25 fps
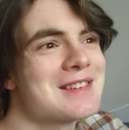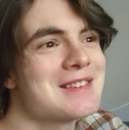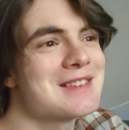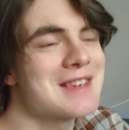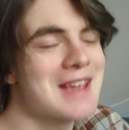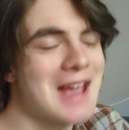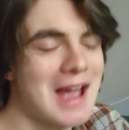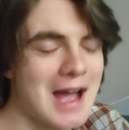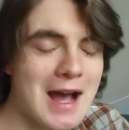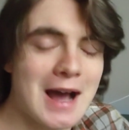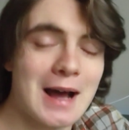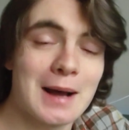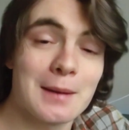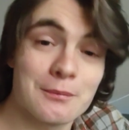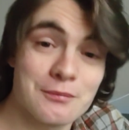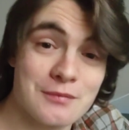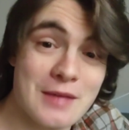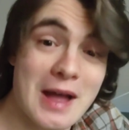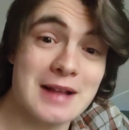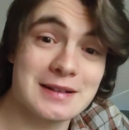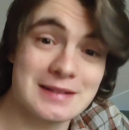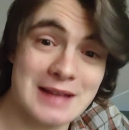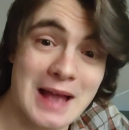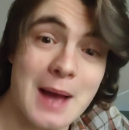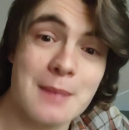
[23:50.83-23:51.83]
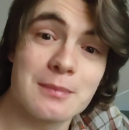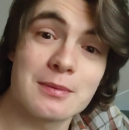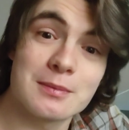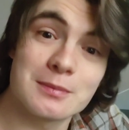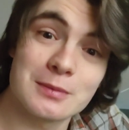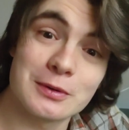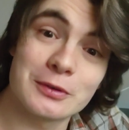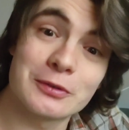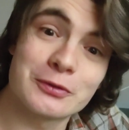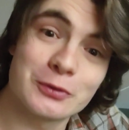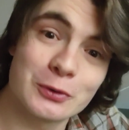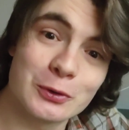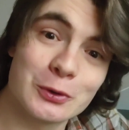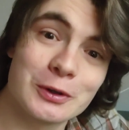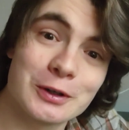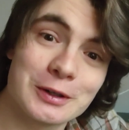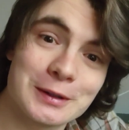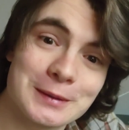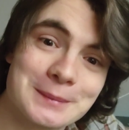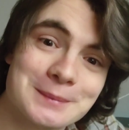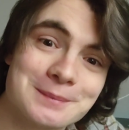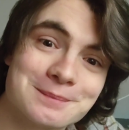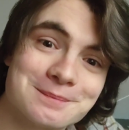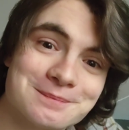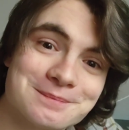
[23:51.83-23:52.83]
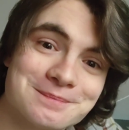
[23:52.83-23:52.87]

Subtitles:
Yeah, that's happened before.